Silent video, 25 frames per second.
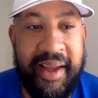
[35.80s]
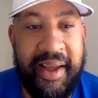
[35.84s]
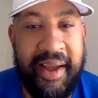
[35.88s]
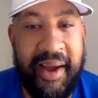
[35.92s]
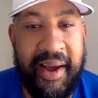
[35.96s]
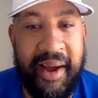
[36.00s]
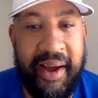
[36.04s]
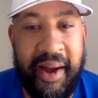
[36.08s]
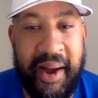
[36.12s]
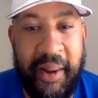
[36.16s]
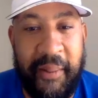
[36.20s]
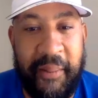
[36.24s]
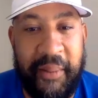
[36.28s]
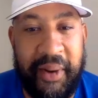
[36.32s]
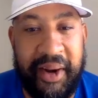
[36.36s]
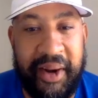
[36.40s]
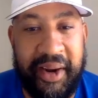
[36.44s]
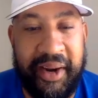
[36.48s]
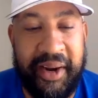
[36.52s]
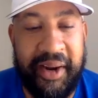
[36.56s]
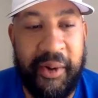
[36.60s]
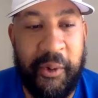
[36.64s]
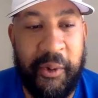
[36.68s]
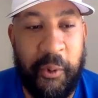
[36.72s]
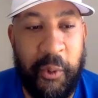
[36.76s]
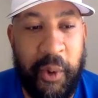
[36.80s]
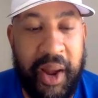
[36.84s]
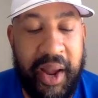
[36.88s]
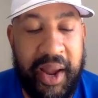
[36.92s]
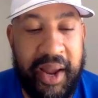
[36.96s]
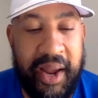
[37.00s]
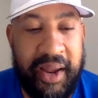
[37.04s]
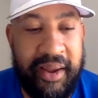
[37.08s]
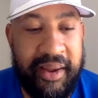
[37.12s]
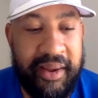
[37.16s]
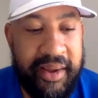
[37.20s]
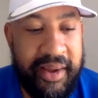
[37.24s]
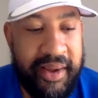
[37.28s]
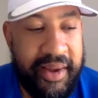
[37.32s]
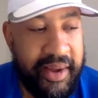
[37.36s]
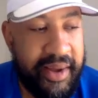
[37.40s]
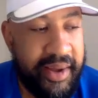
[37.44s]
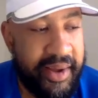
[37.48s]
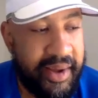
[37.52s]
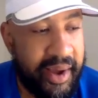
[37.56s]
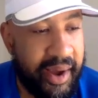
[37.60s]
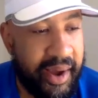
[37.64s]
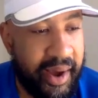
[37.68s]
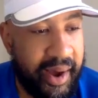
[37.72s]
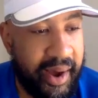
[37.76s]
a good way
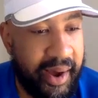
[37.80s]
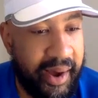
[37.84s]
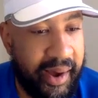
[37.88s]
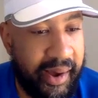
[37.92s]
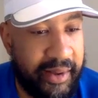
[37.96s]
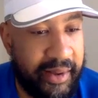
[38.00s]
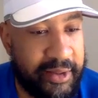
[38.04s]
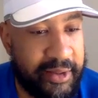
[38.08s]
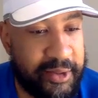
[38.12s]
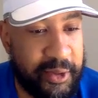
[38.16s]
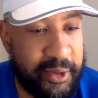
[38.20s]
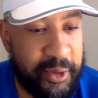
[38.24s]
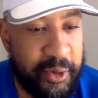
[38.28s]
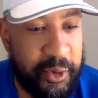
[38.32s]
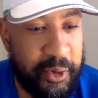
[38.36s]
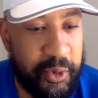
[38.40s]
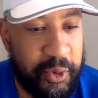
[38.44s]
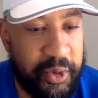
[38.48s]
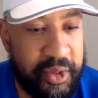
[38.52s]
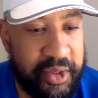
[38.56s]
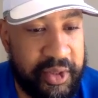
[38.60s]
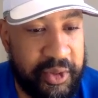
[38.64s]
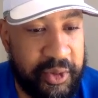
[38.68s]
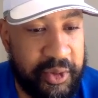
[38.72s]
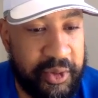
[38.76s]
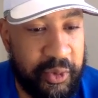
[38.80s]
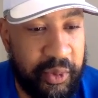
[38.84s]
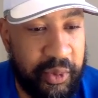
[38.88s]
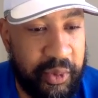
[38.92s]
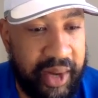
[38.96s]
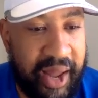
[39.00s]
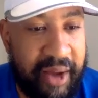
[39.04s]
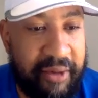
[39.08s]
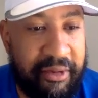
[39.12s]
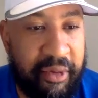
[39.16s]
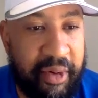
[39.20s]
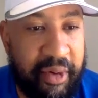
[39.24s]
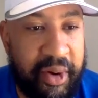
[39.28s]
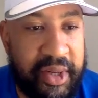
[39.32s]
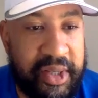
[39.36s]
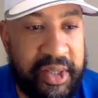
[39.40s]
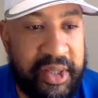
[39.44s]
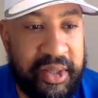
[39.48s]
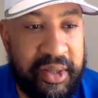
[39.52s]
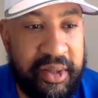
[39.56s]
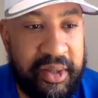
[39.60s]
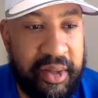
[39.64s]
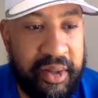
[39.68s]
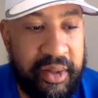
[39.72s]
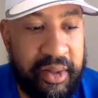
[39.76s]
to
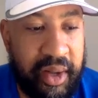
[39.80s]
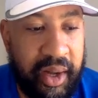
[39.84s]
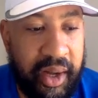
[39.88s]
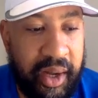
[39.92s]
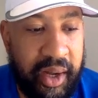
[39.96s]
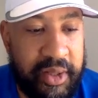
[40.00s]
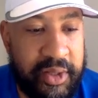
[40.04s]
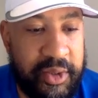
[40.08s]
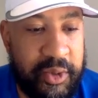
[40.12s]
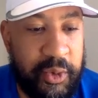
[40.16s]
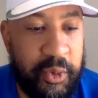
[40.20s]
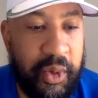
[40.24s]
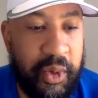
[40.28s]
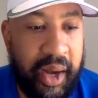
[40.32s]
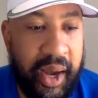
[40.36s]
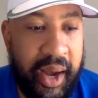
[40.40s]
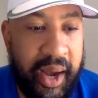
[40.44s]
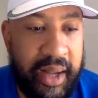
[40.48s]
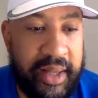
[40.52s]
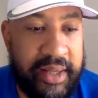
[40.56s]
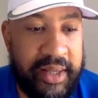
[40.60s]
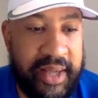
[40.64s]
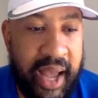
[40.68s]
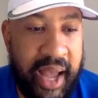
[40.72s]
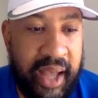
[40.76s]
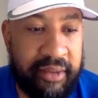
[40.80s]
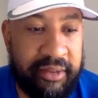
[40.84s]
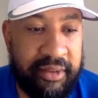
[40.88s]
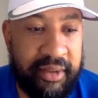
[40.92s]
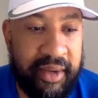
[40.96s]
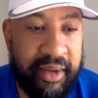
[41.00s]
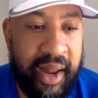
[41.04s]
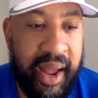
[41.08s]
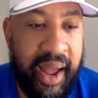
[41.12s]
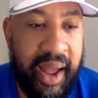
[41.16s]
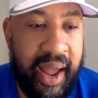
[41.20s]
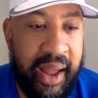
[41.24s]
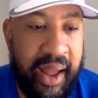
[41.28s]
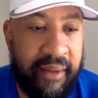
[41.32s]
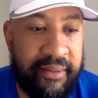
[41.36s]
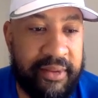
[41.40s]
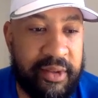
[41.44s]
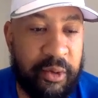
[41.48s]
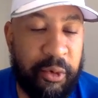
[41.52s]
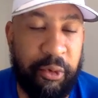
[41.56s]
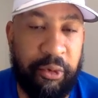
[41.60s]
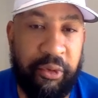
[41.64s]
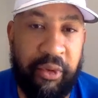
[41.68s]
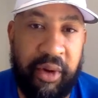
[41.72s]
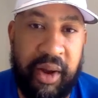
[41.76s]
leverage two contacts that I have,
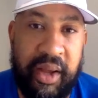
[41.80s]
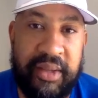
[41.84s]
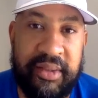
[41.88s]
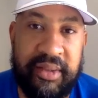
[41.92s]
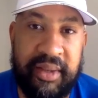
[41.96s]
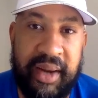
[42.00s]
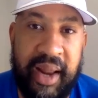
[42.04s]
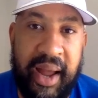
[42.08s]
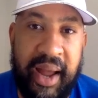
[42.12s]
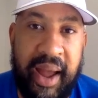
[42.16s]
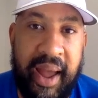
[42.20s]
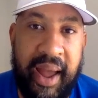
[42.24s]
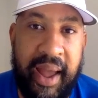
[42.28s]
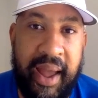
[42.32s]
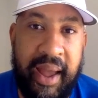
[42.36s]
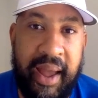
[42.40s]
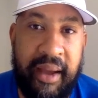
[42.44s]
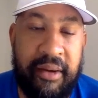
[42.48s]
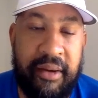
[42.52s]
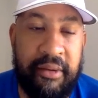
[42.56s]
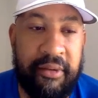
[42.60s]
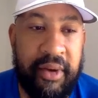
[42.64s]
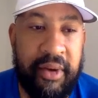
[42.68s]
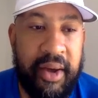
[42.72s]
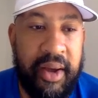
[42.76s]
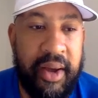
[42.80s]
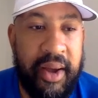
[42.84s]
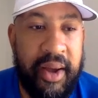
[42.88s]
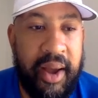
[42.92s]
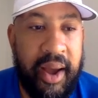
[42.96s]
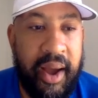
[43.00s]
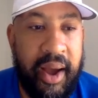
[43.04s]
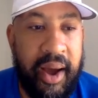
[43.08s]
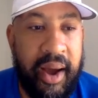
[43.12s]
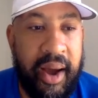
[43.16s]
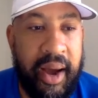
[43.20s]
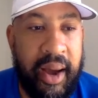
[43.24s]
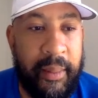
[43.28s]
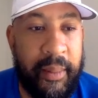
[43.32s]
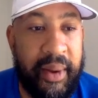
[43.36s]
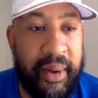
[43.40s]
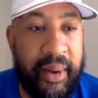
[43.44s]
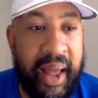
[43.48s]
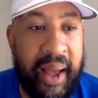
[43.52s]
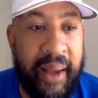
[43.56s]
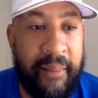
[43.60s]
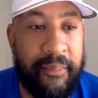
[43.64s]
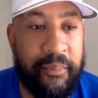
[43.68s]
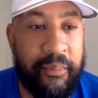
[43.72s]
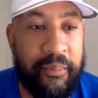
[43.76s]
two friends that I have.
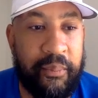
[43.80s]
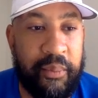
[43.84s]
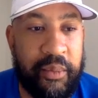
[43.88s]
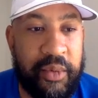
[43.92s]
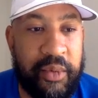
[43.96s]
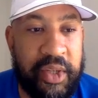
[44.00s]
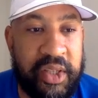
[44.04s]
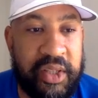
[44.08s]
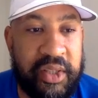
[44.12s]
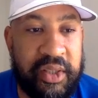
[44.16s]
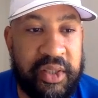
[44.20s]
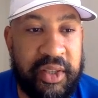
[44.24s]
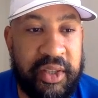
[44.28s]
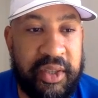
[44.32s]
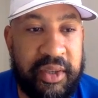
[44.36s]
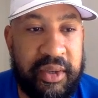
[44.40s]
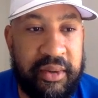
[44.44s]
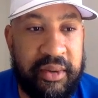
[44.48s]
And I'm just,